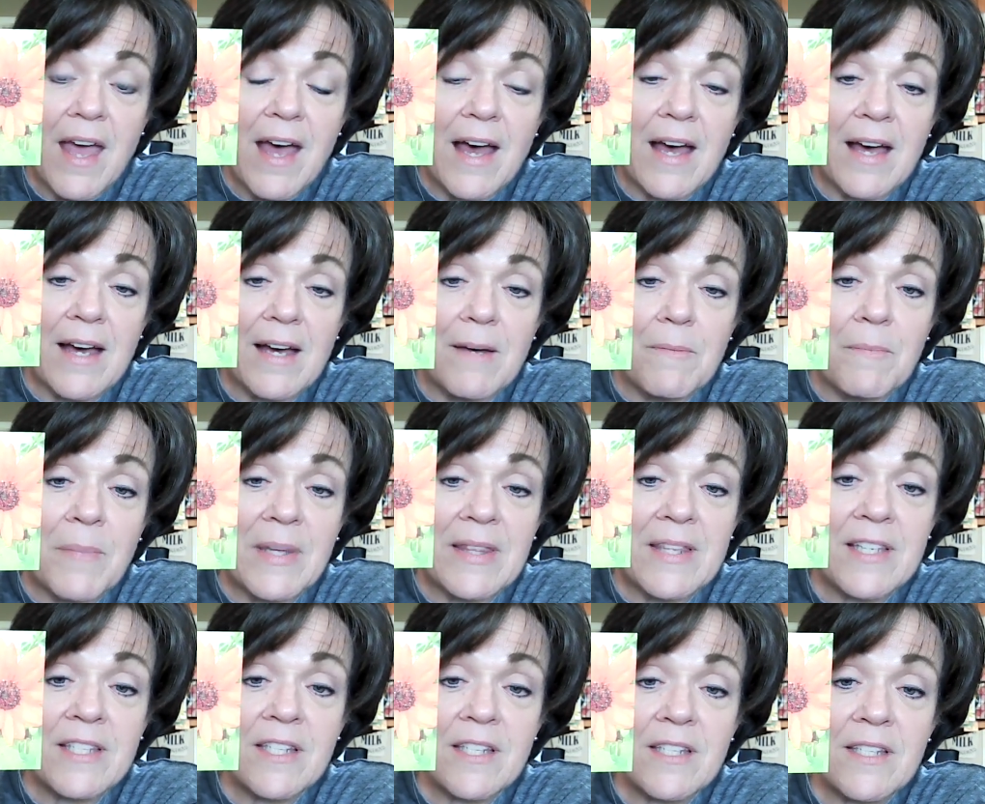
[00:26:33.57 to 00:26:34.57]
But
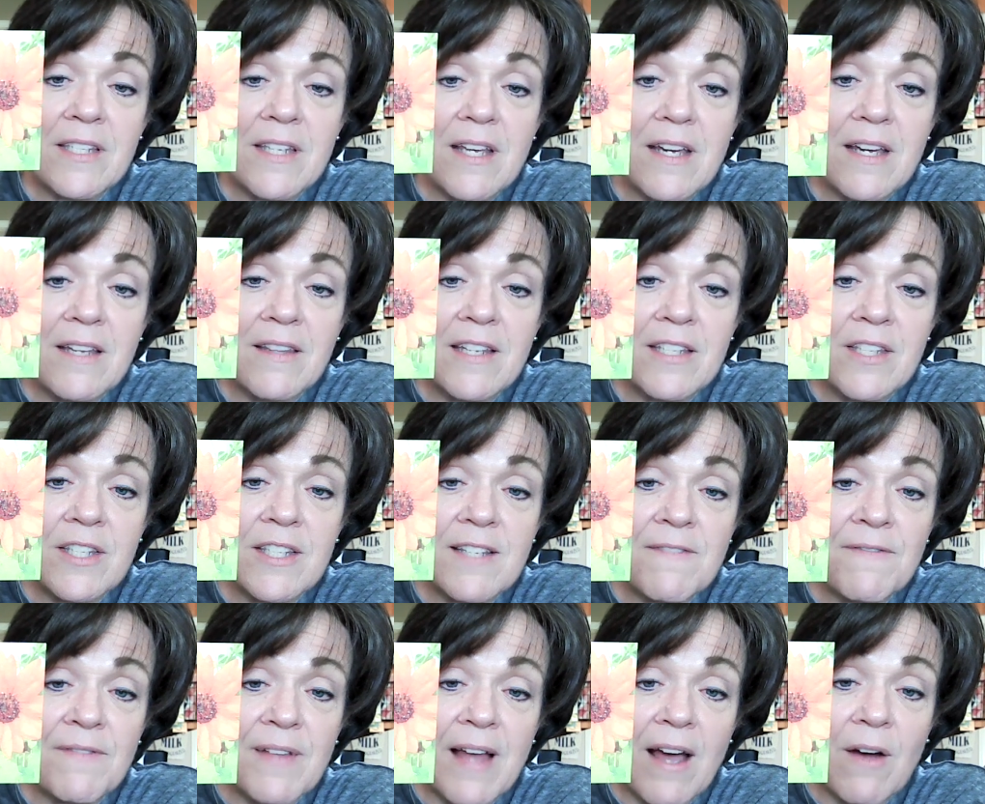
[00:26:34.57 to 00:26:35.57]
this is a
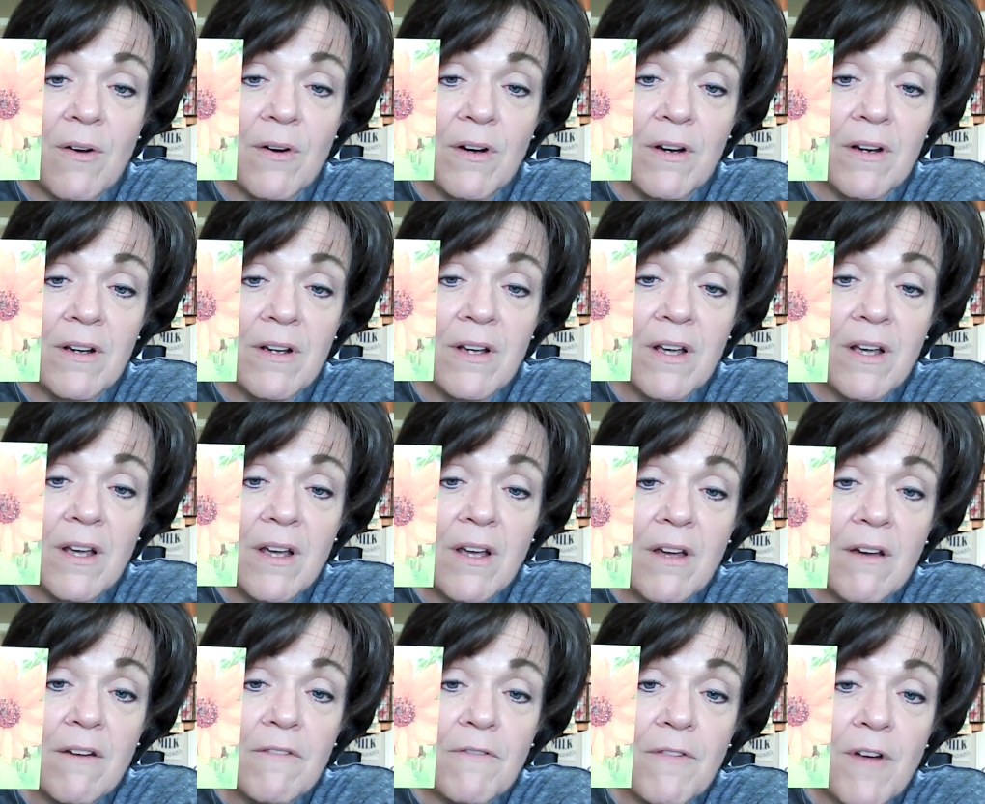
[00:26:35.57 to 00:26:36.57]
flower
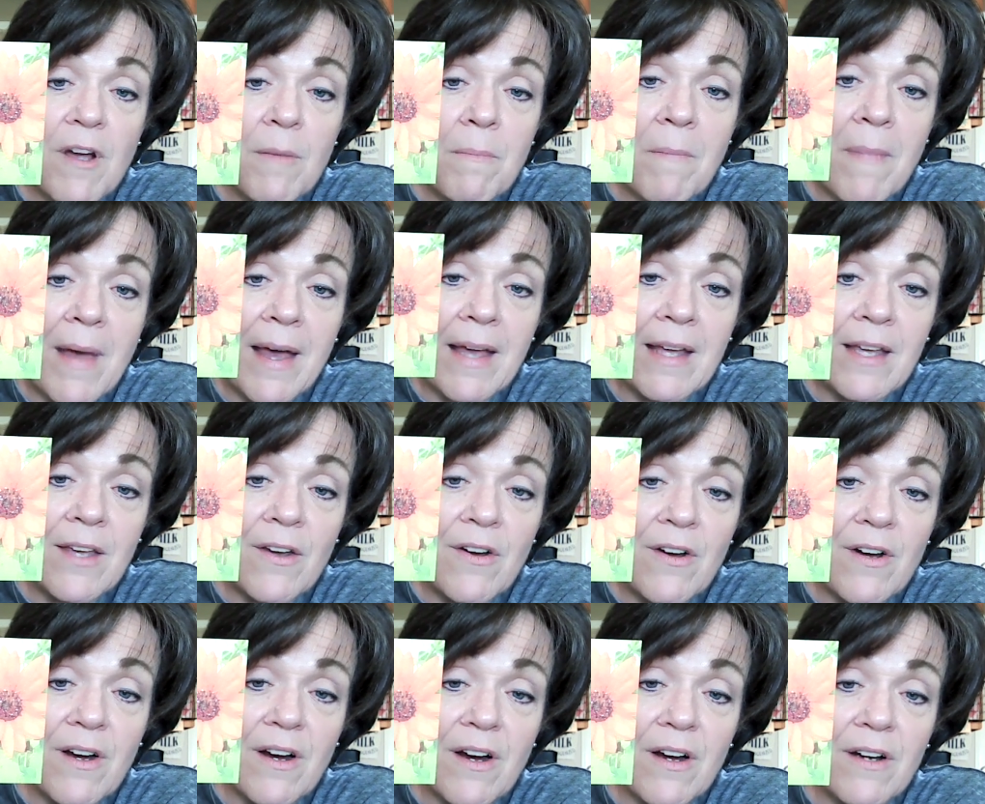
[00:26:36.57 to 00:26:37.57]
from my
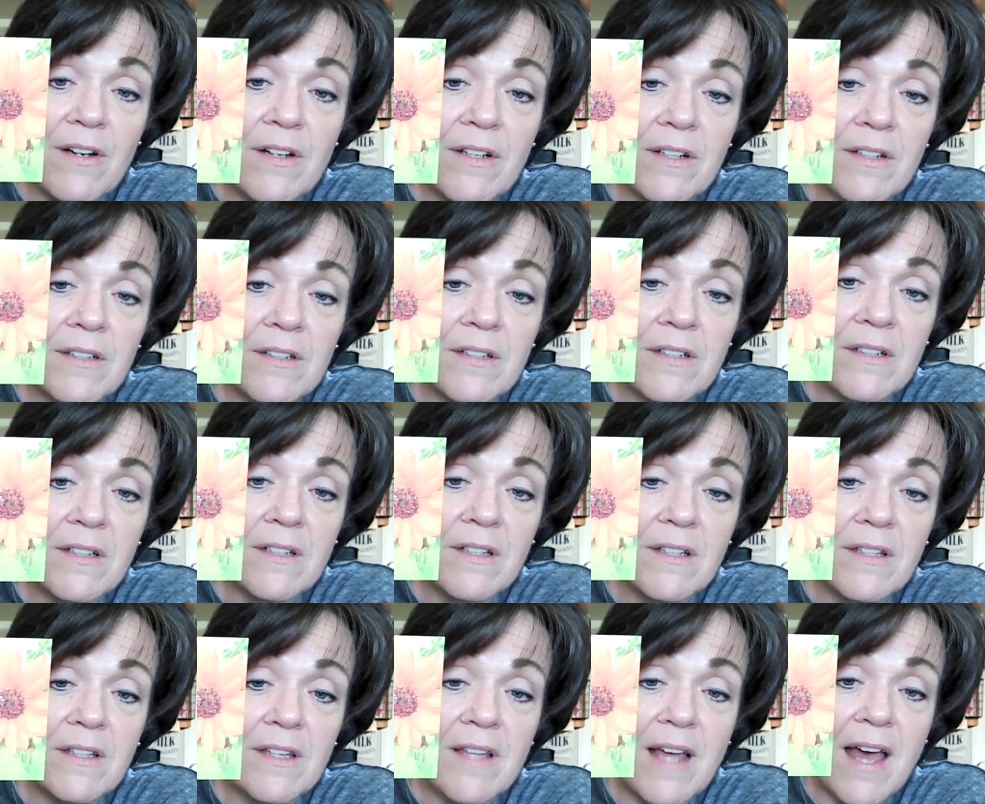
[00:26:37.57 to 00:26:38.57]
yard
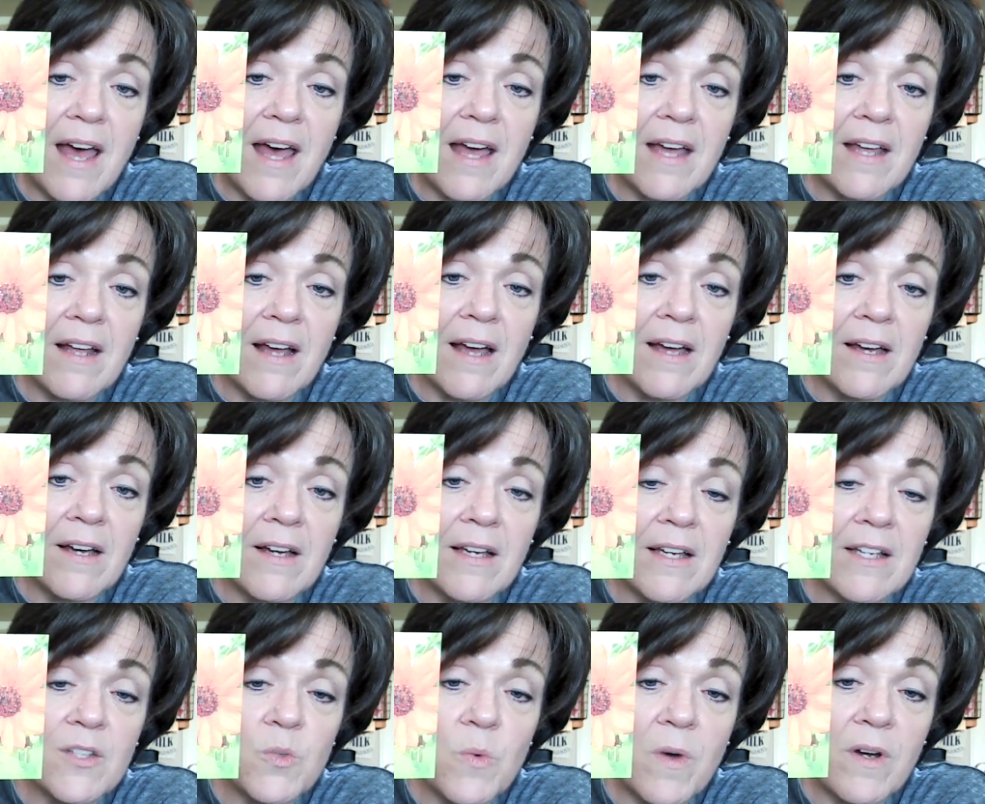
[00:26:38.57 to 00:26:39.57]
that
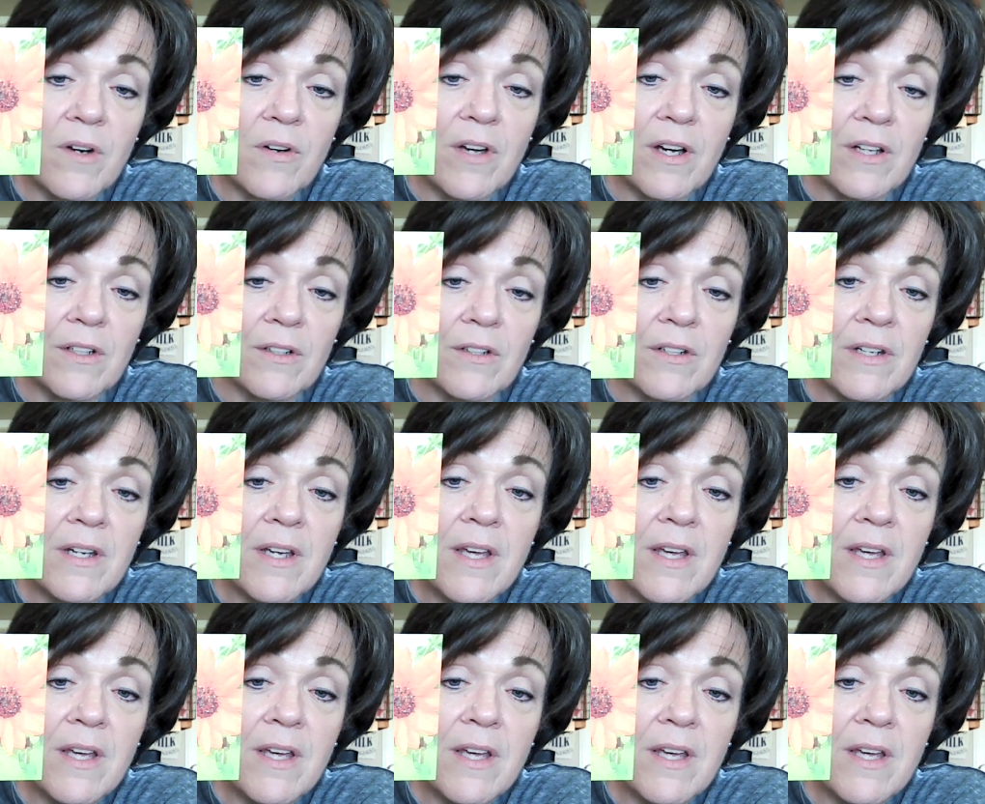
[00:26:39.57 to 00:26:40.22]
is watercolored.